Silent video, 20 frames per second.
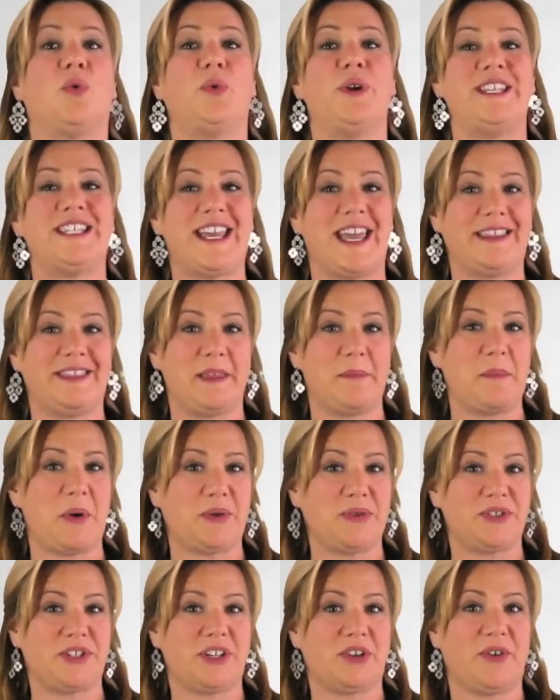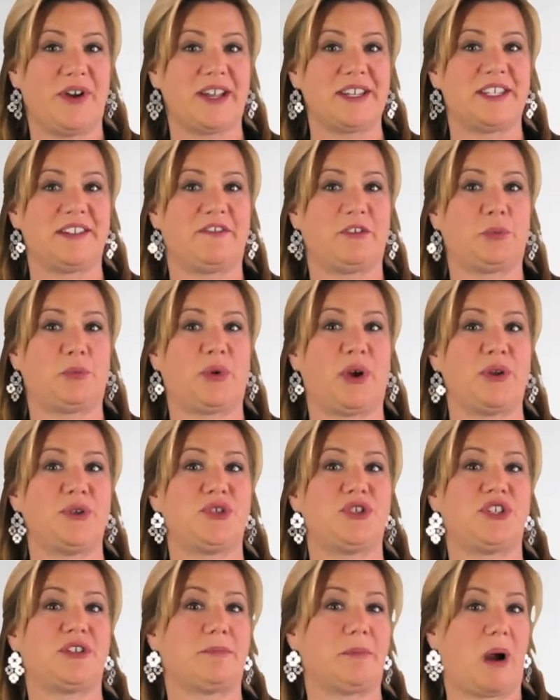We take the most aggressive
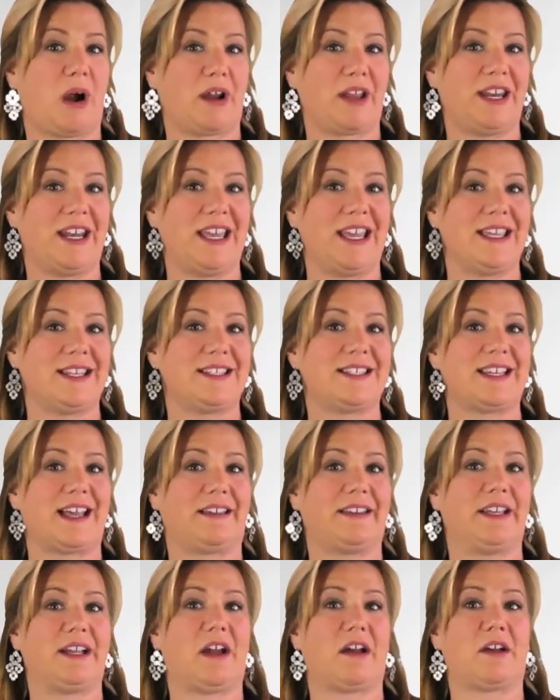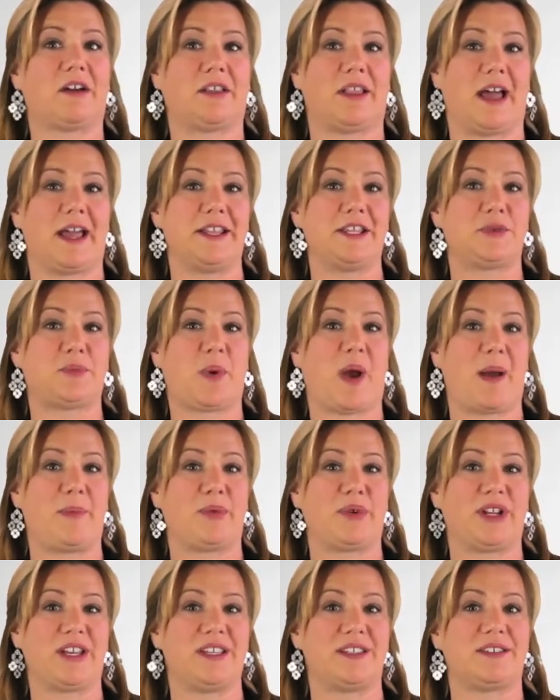approach to marketing and selling our clients'
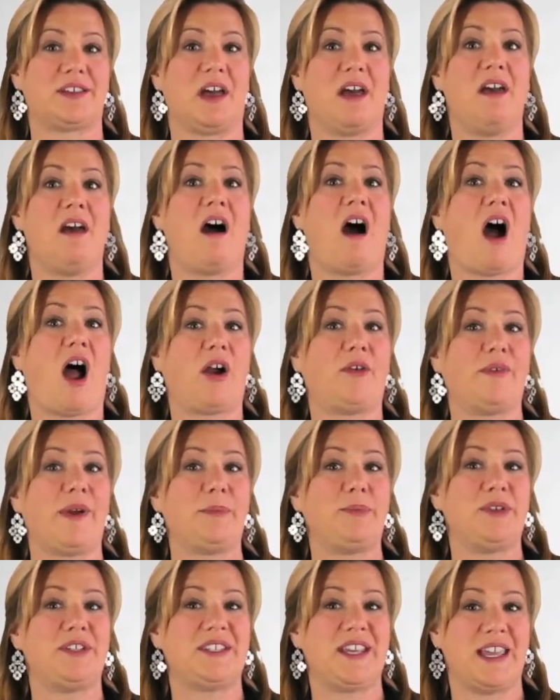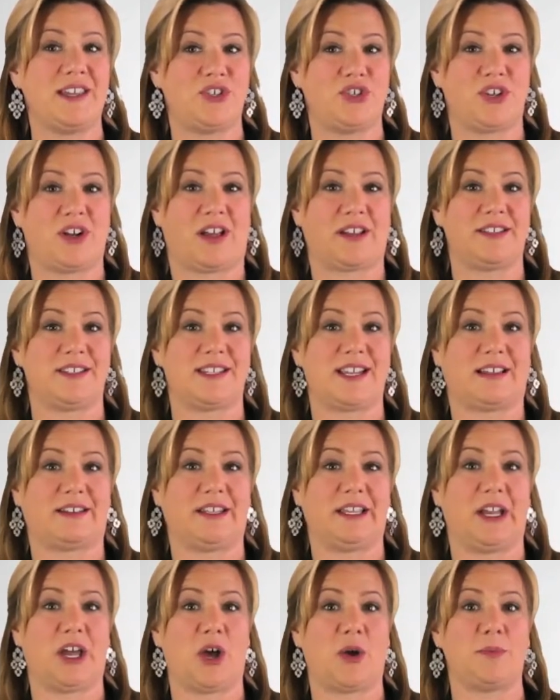properties. Our reputation on
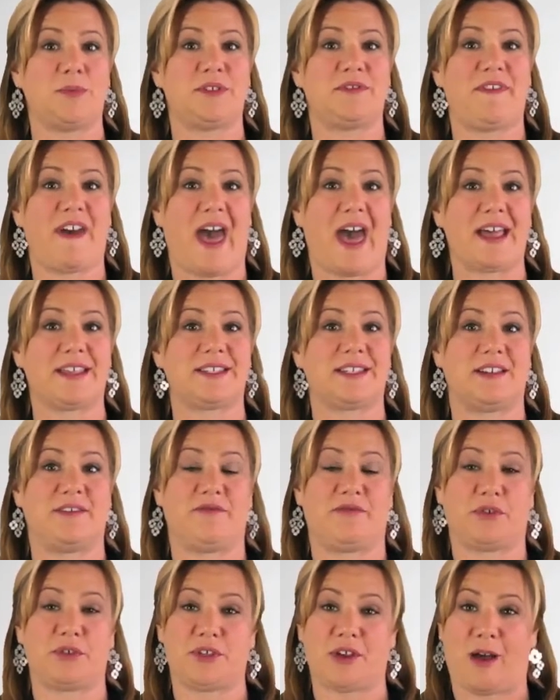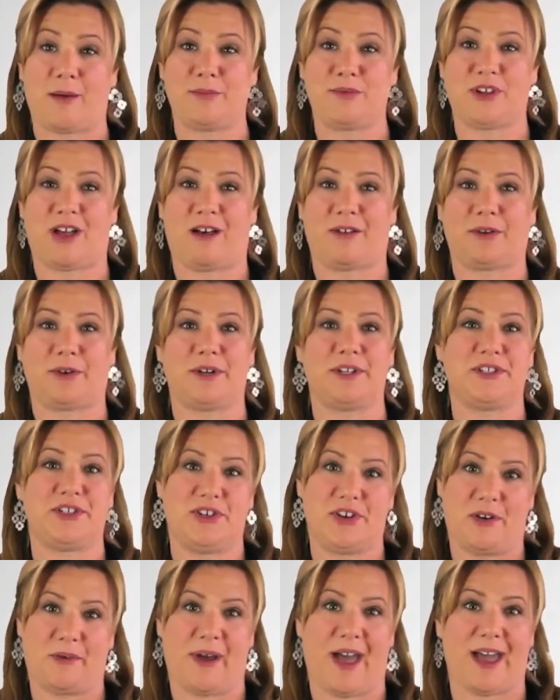selling homes fast and for top dollar is
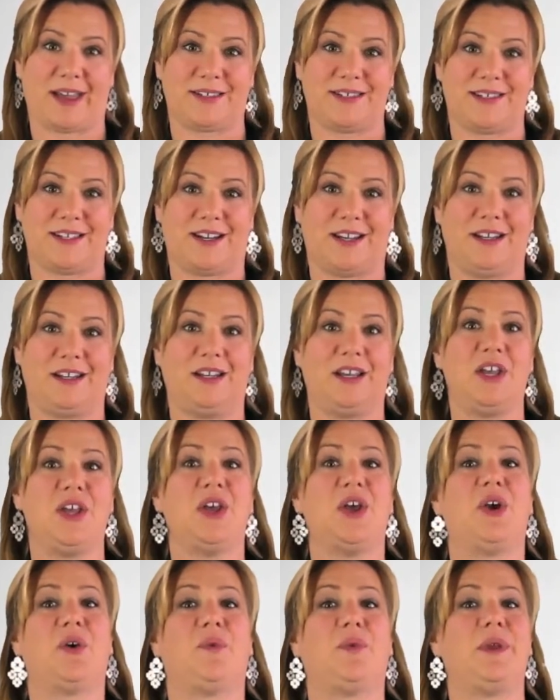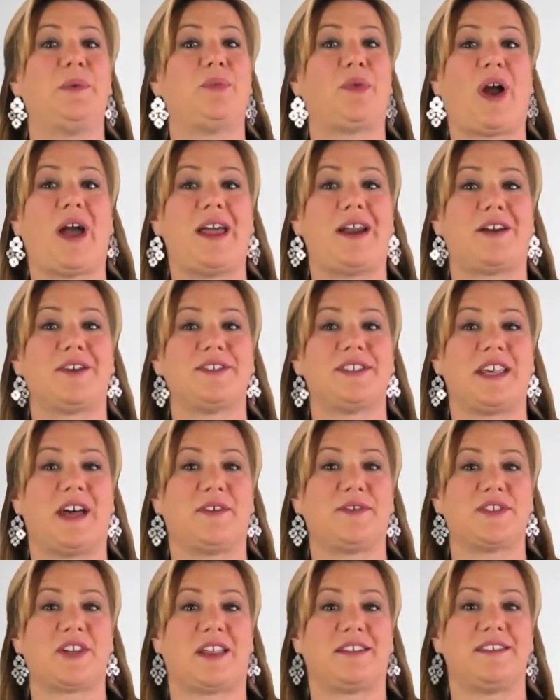no accident. We pride
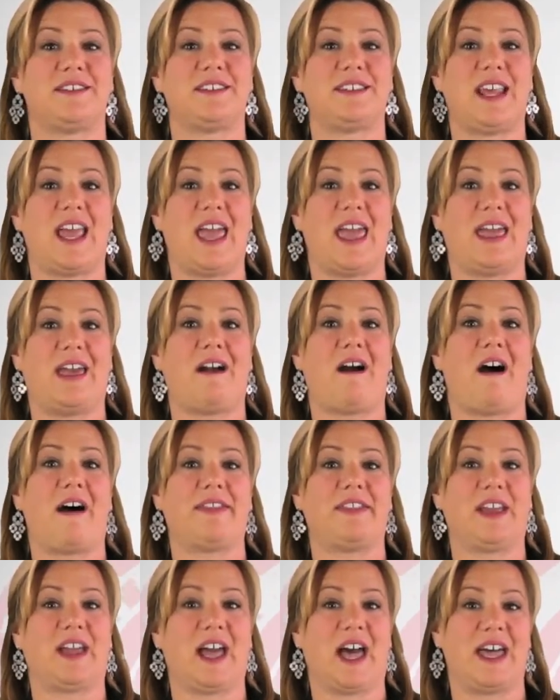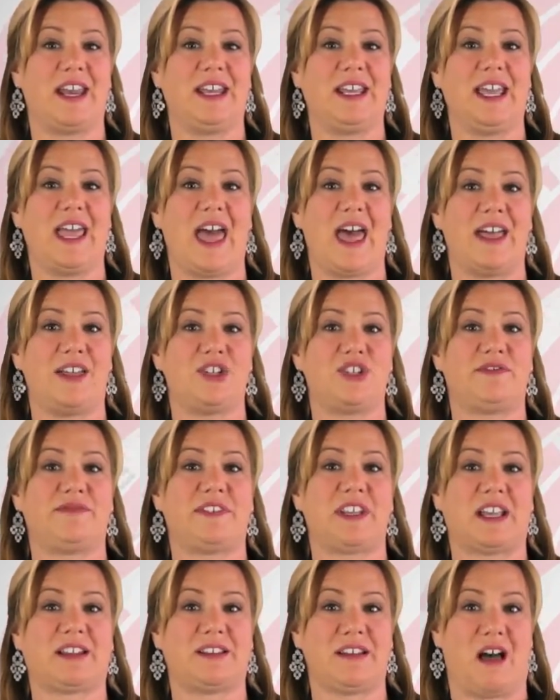ourselves on staying on the cutting edge of
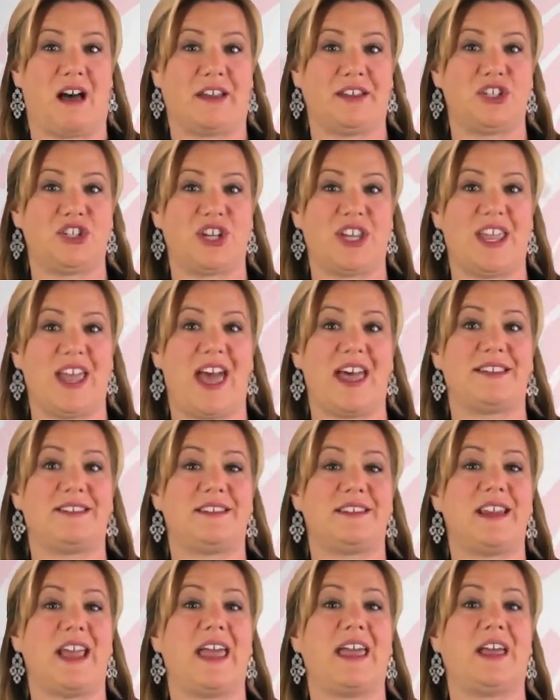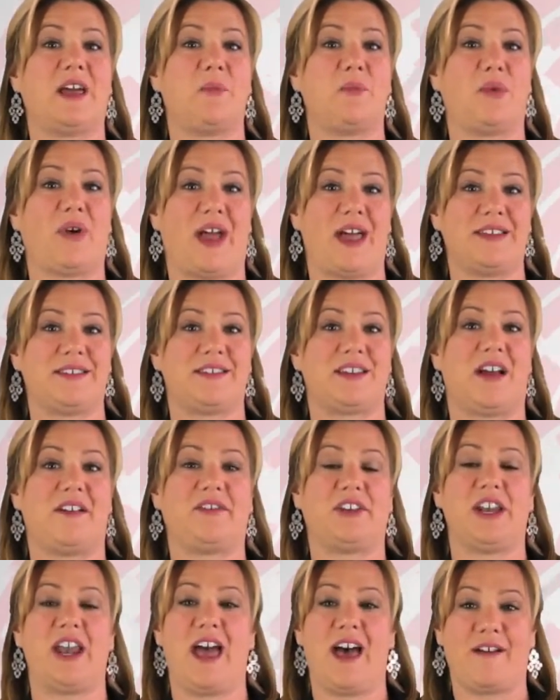technology and staying abreast of
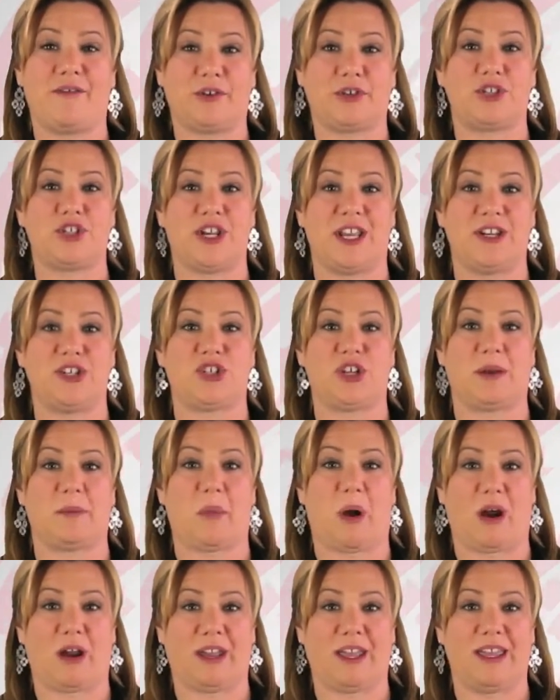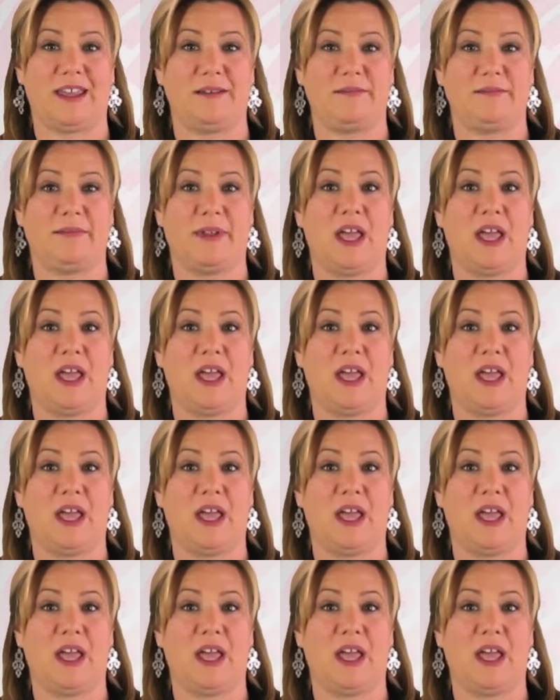an ever-changing market.